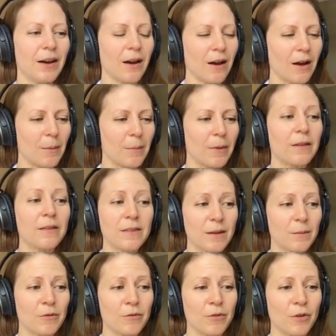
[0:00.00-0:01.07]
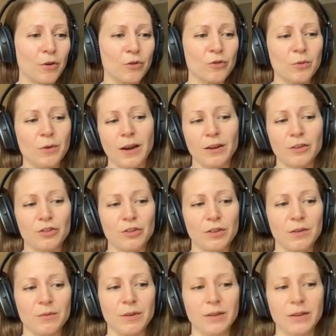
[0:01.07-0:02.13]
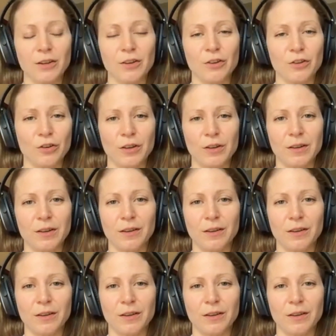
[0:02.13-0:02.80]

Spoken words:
And some of those were actually really good